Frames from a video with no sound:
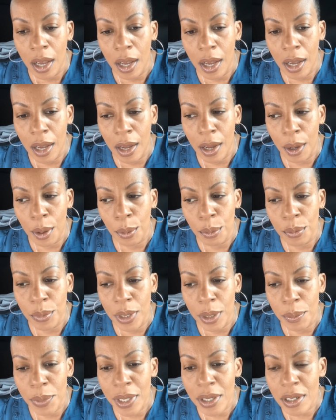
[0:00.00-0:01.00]

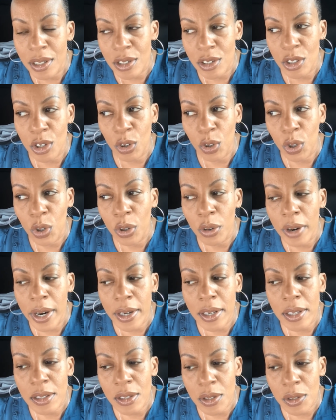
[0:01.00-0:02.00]
Um, because your
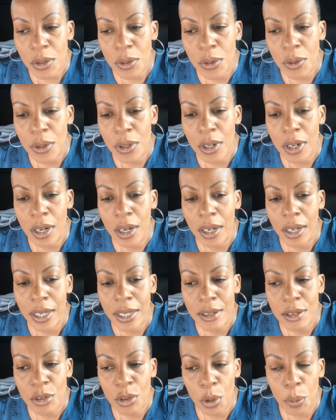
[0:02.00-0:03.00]
credit score
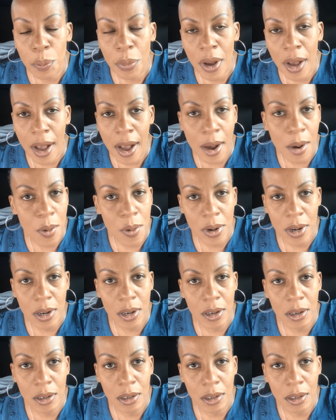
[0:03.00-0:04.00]
is your
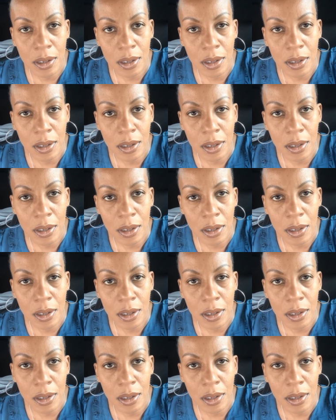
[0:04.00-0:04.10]
power.